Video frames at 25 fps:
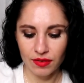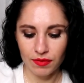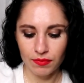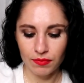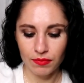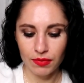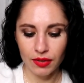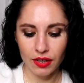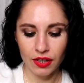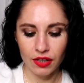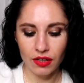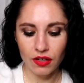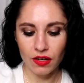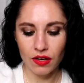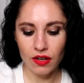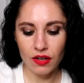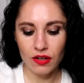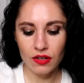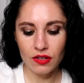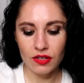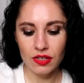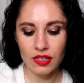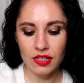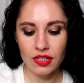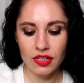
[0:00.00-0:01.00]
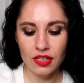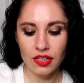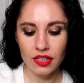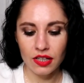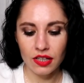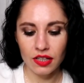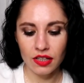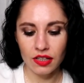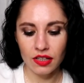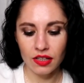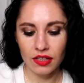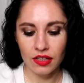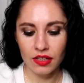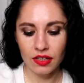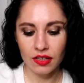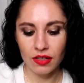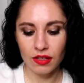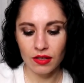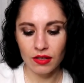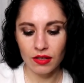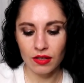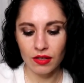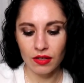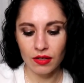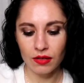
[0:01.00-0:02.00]
because
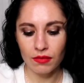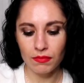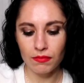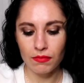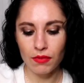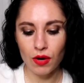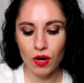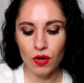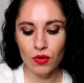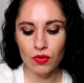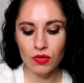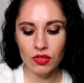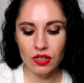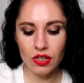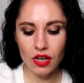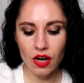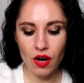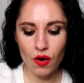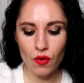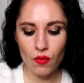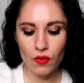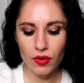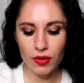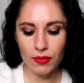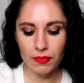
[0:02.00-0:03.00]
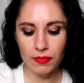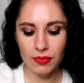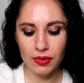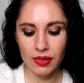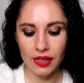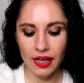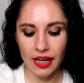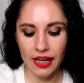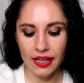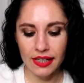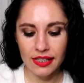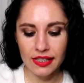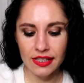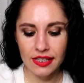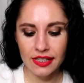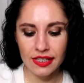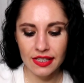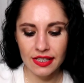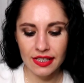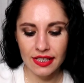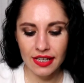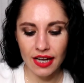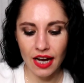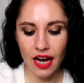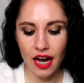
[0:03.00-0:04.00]
most of our plants
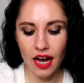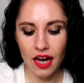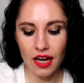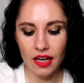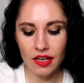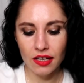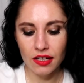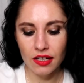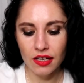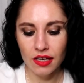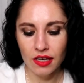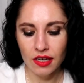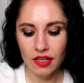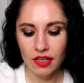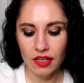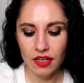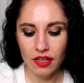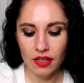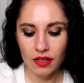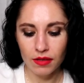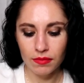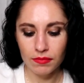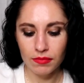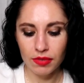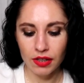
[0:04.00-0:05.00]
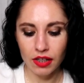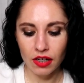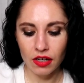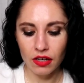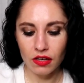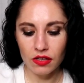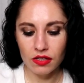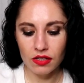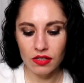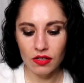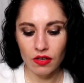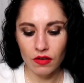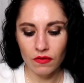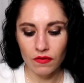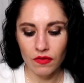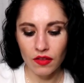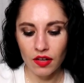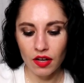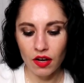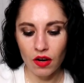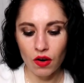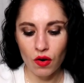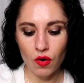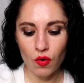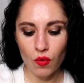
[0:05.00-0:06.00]
die because of
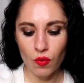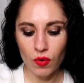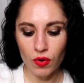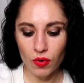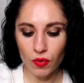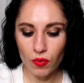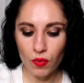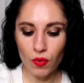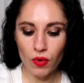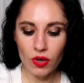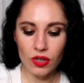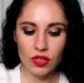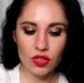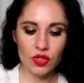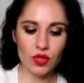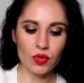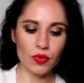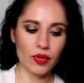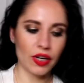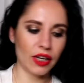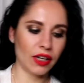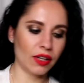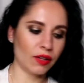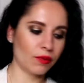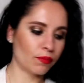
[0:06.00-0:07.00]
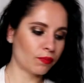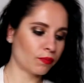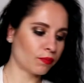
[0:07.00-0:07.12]
the overwatering.